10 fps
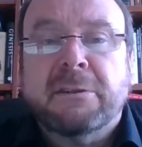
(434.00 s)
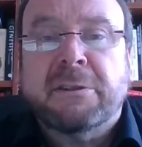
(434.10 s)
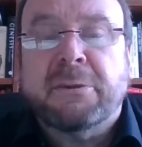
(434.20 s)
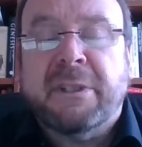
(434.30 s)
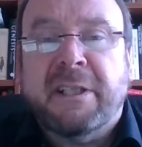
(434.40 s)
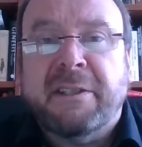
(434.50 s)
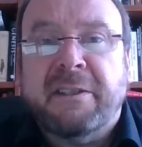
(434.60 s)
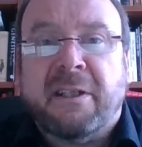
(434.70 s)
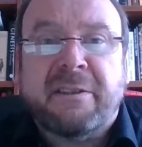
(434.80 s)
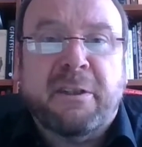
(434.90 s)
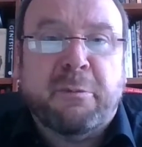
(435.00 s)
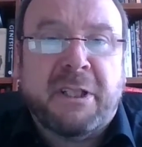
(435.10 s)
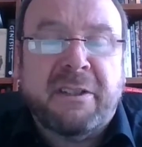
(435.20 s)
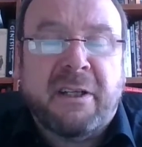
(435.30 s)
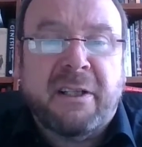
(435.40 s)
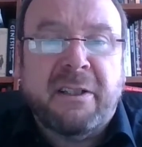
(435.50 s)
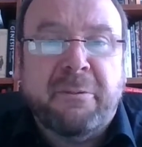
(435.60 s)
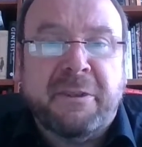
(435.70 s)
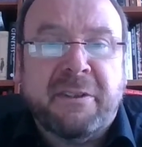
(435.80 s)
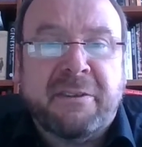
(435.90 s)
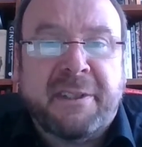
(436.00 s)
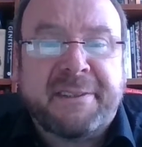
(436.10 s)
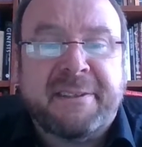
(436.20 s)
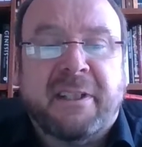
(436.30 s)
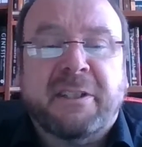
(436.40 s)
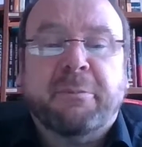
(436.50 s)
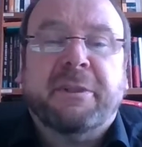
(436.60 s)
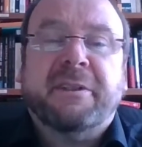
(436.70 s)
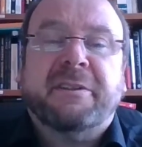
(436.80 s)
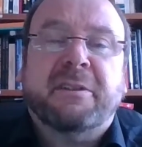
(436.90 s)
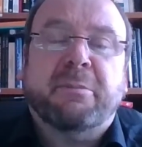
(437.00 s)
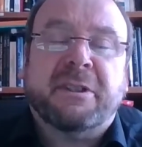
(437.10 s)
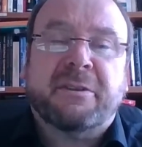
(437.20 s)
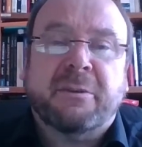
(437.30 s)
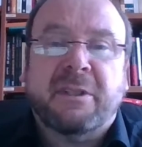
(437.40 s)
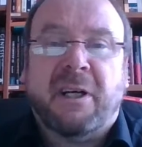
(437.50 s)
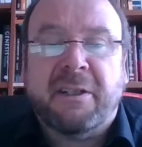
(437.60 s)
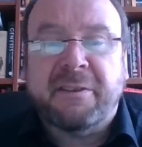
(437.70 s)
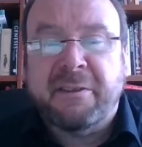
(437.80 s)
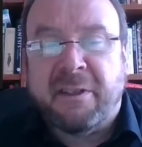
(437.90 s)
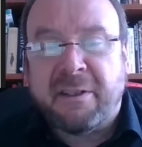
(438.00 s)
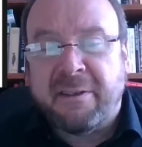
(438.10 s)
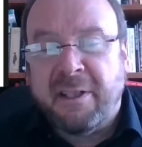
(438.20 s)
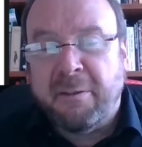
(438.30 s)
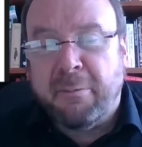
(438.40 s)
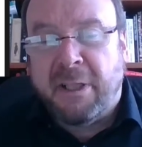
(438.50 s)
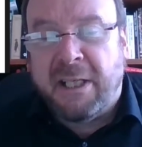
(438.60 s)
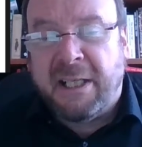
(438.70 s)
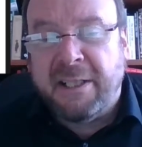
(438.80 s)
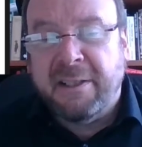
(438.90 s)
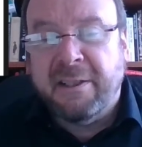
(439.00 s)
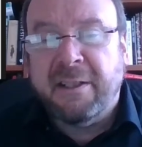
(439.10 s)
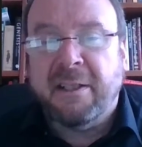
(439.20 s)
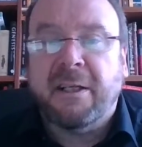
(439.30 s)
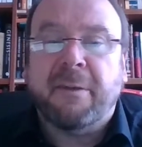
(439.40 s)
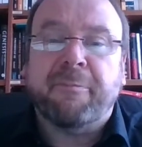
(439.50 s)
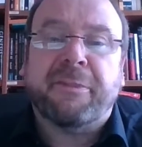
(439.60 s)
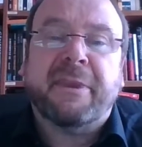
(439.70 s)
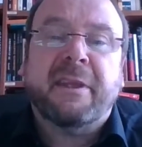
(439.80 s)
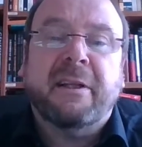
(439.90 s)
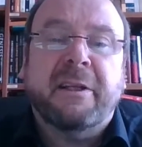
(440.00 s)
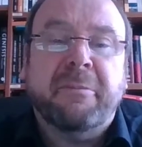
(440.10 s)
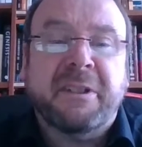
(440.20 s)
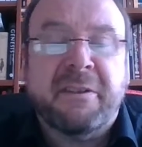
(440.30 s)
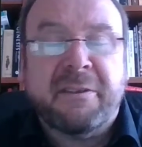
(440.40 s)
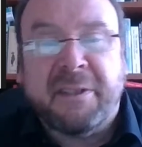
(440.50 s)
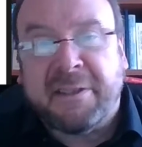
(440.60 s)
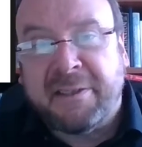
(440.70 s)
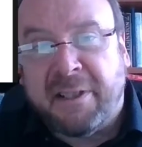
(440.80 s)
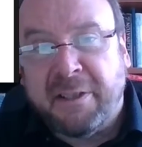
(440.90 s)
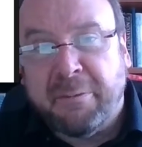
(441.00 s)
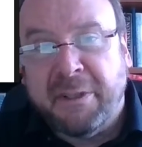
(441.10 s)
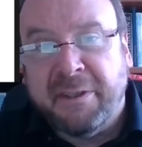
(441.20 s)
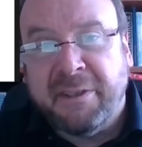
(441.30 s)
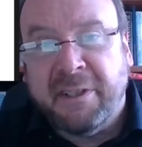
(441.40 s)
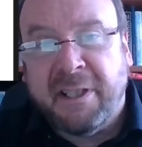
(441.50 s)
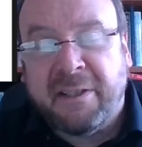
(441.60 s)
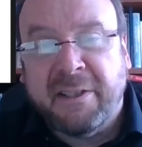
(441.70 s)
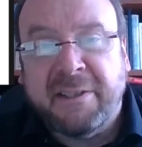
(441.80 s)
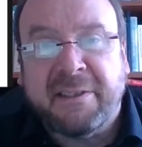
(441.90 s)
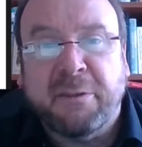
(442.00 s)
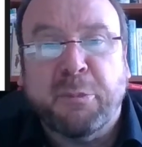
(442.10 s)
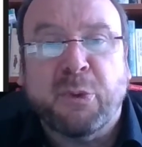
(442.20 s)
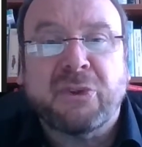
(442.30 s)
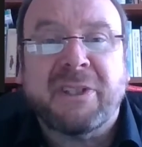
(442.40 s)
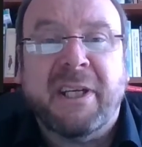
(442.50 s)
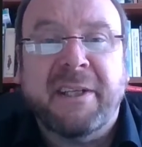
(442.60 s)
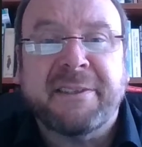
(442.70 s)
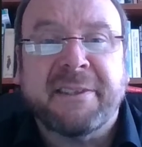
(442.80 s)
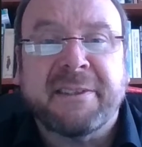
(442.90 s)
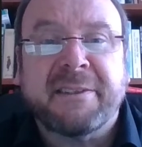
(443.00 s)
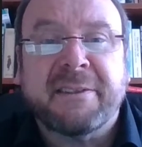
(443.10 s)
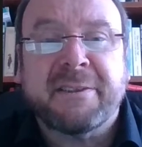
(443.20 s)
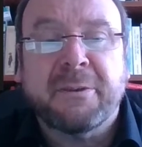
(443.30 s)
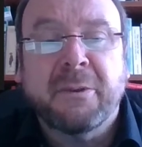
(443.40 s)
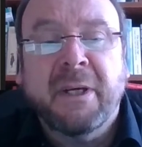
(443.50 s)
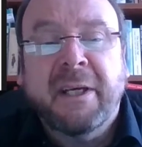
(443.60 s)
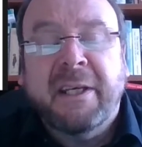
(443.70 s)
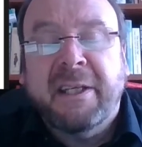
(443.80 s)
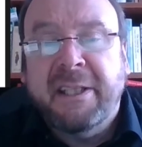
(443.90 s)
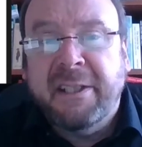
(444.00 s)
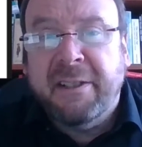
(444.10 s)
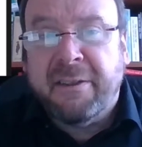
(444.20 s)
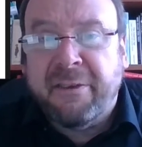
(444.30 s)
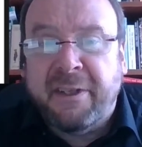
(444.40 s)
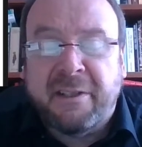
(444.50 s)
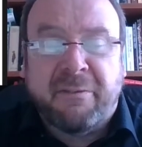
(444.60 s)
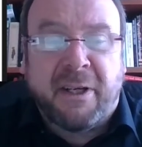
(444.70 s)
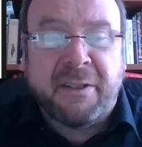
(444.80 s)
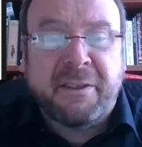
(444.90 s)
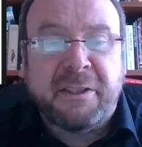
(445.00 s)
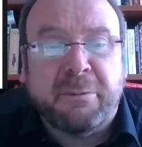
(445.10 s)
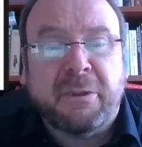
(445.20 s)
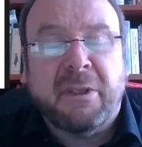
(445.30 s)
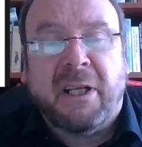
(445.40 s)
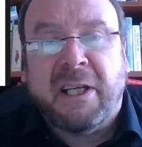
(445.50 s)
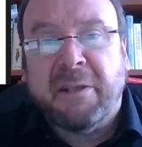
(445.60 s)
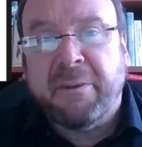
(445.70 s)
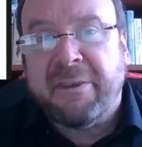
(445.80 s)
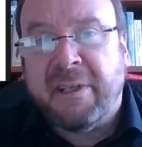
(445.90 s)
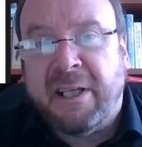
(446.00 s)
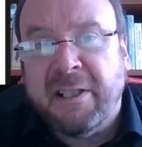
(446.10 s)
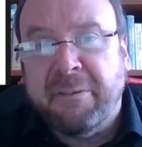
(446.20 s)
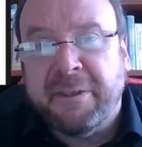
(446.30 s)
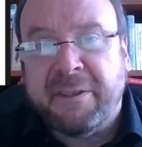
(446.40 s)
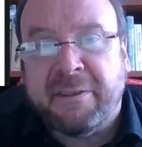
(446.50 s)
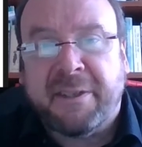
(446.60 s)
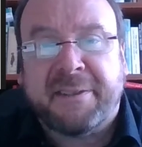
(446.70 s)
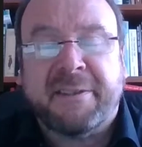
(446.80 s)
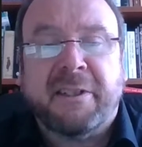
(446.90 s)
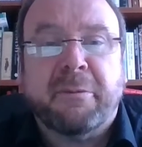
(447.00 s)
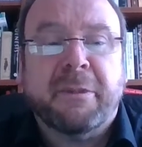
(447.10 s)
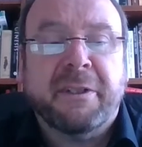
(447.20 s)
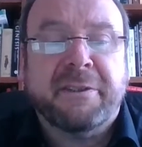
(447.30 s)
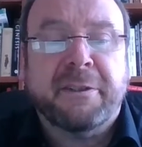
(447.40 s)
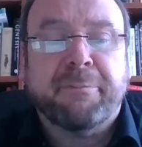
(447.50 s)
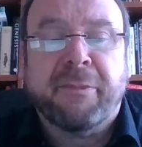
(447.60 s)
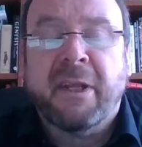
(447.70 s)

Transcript: You can deduct them under unlimited tax liability, but you can't deduct them under limited tax liability, at least in most cases. So here the advantage would lie with unlimited tax liability.